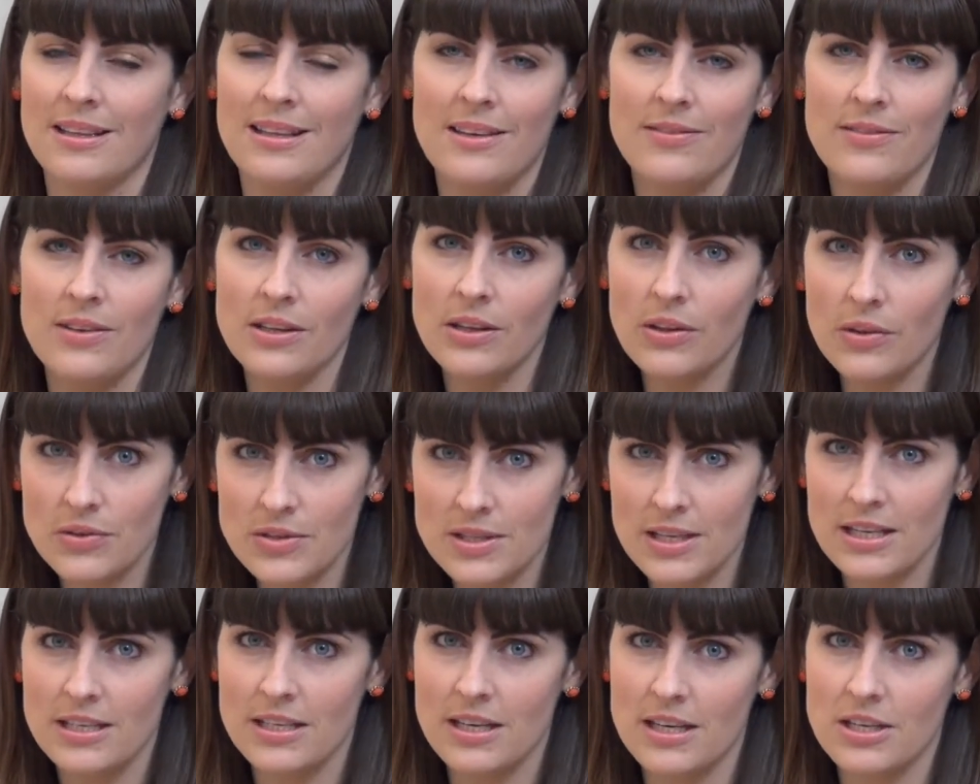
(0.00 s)
Leaving those
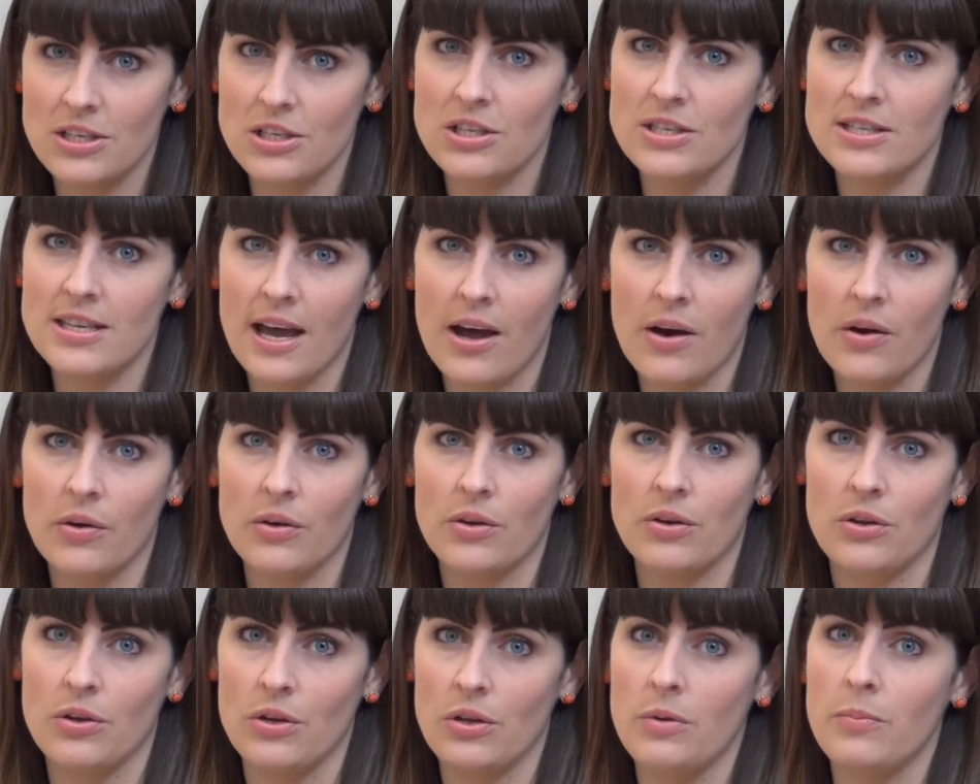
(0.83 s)
citations
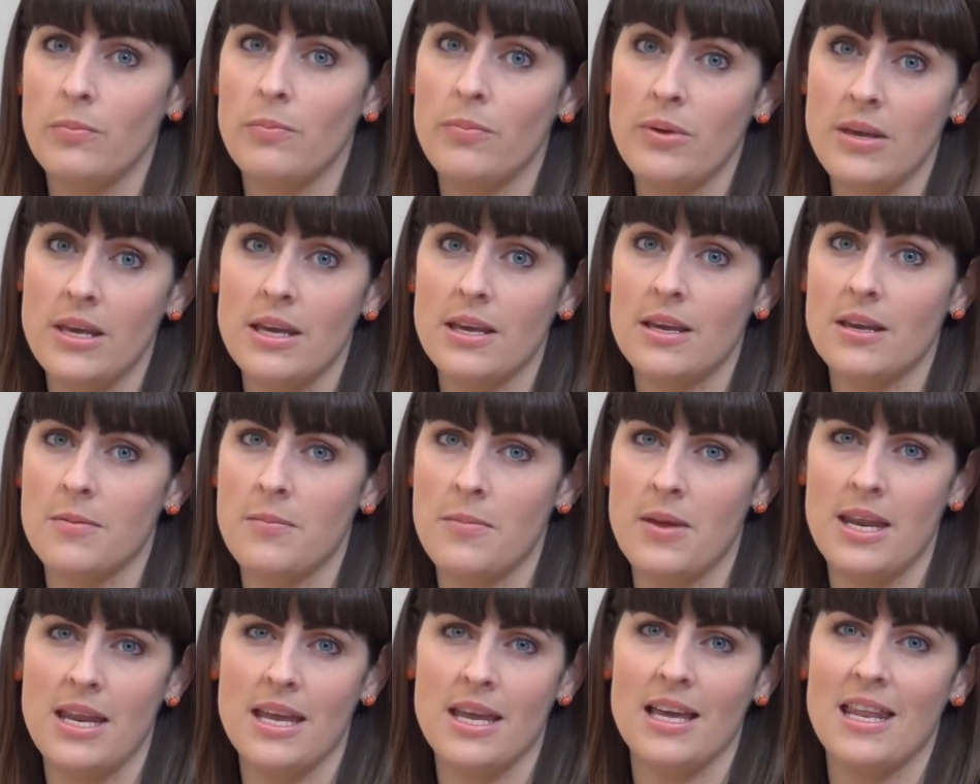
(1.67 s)
out could be
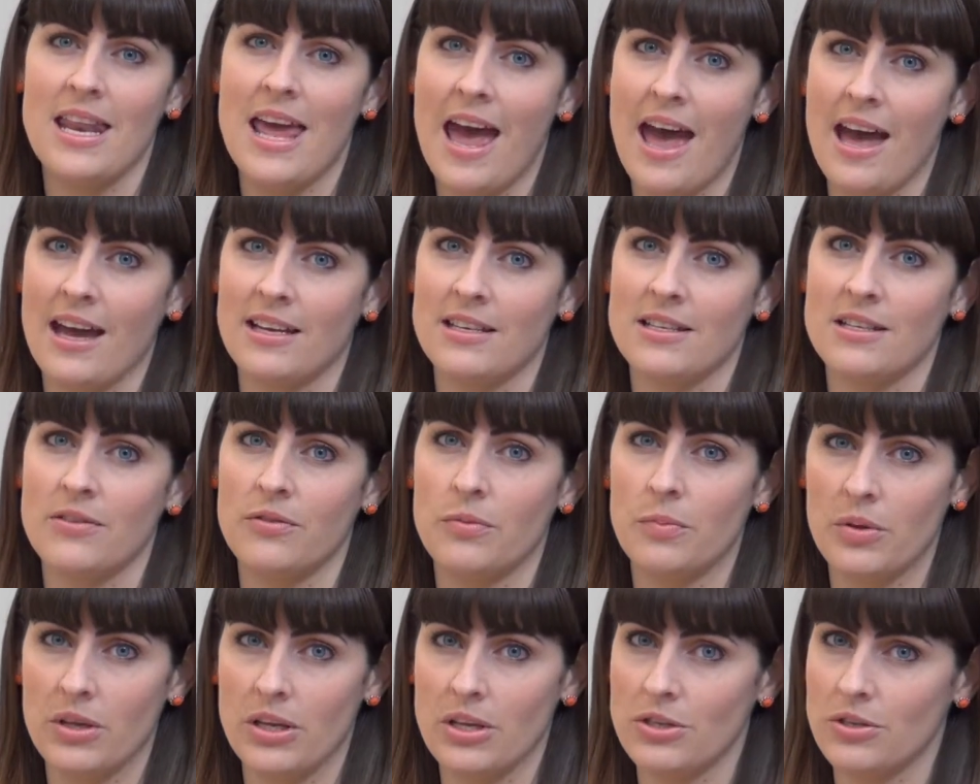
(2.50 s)
committing an act
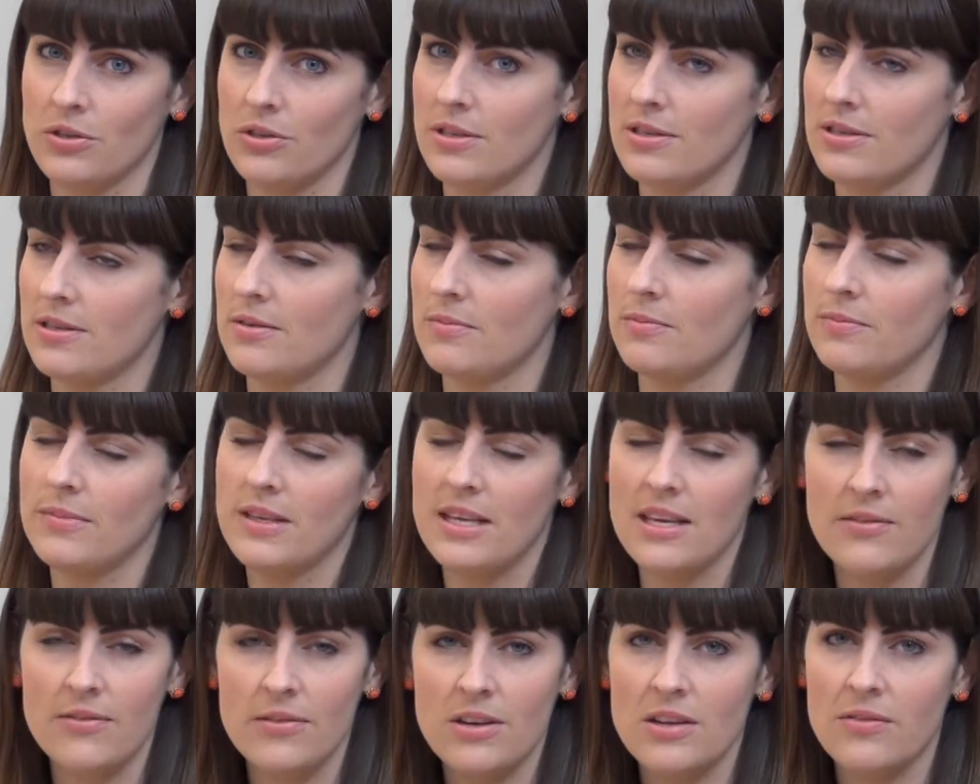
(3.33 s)
of plagiarism.
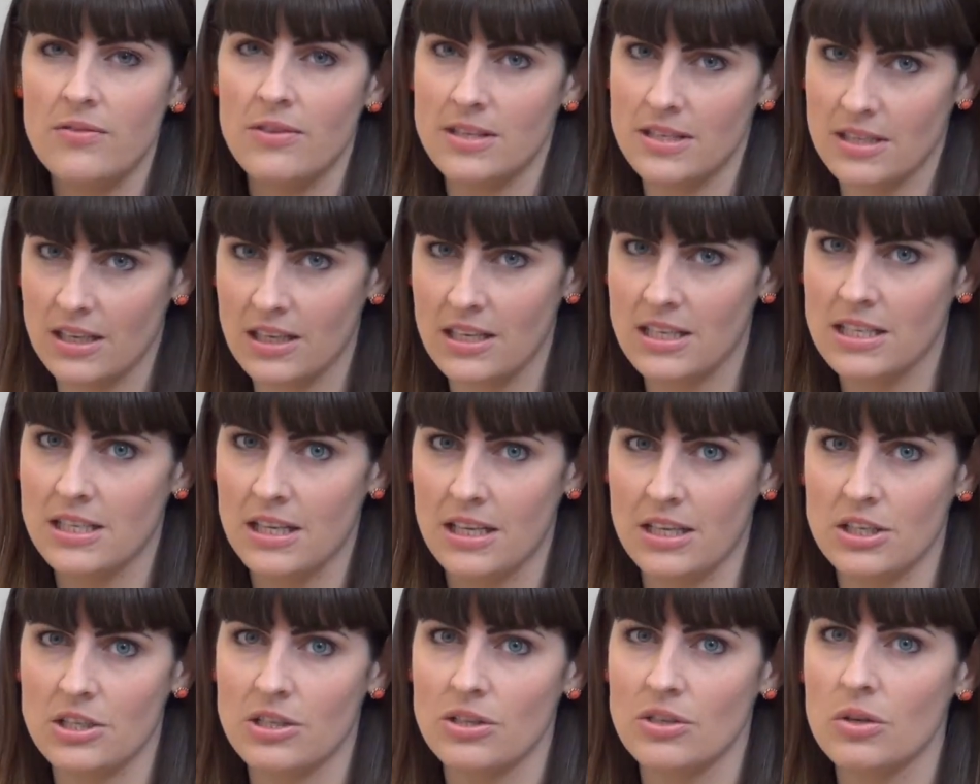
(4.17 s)
Even if it's
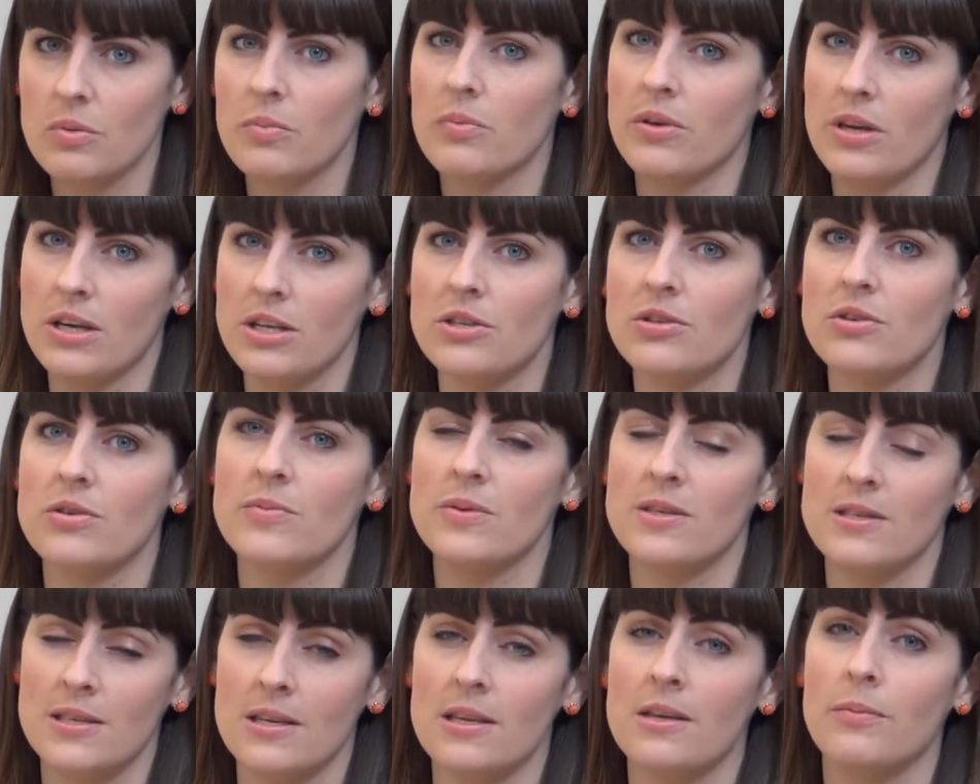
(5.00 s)
unintentional,
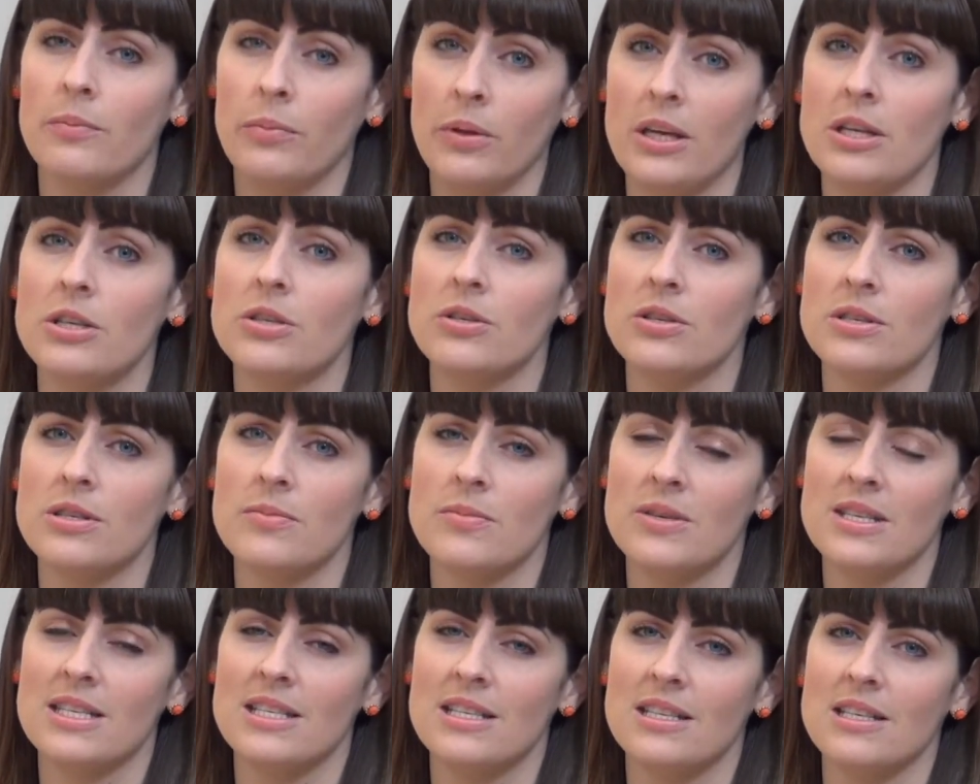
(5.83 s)

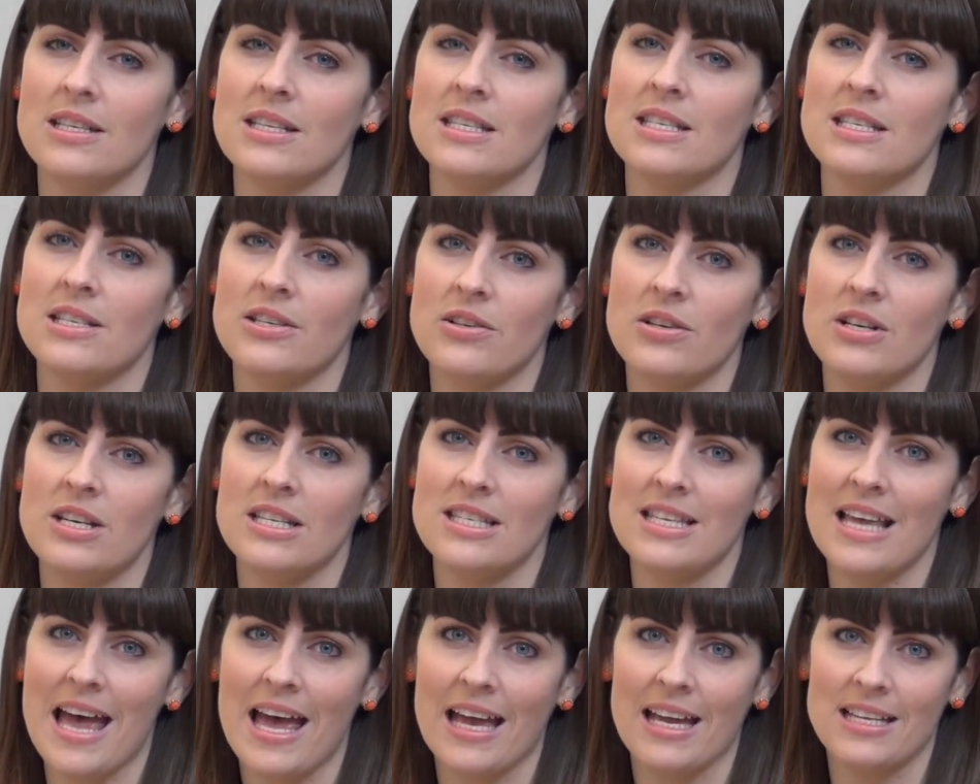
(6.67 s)
plagiarism is still a
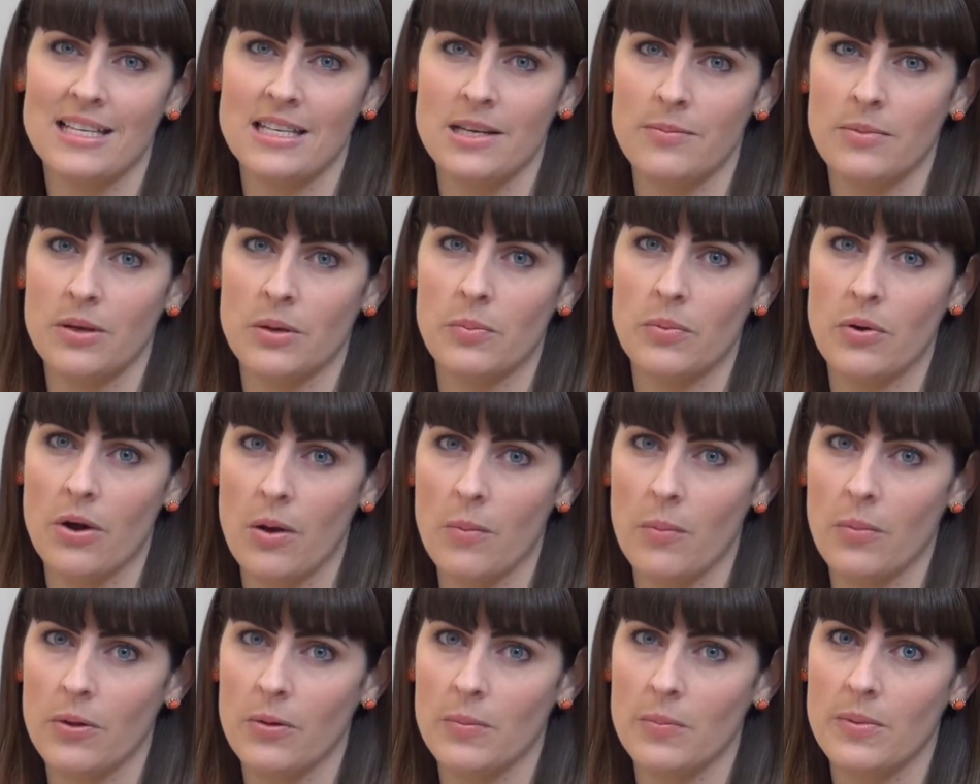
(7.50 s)
serious academic
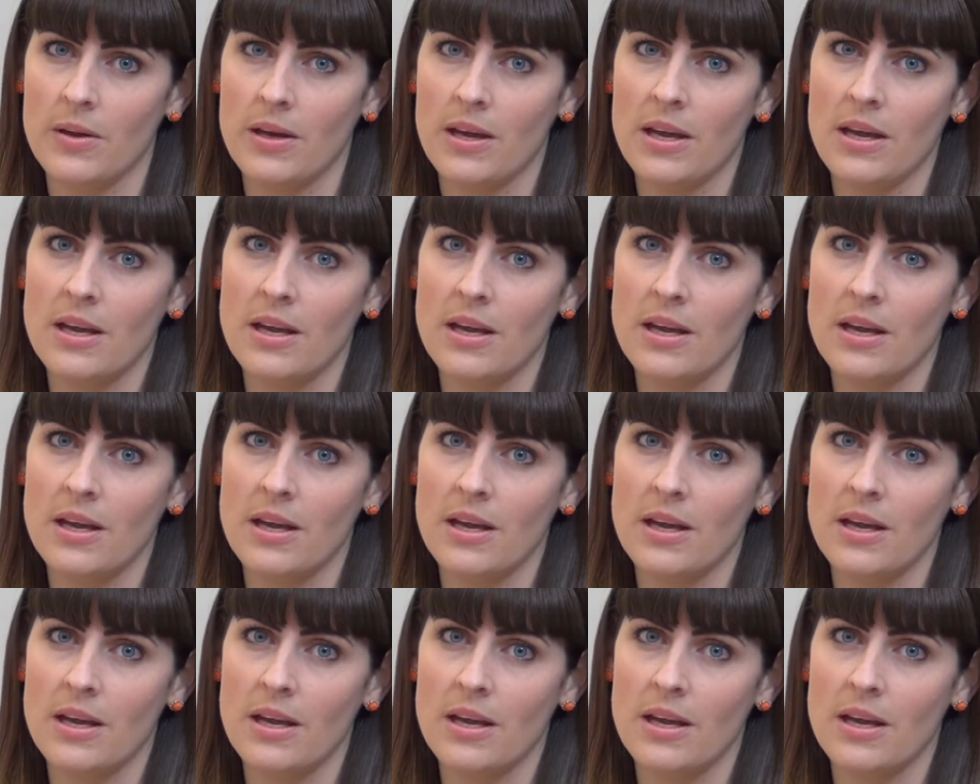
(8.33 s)
problem.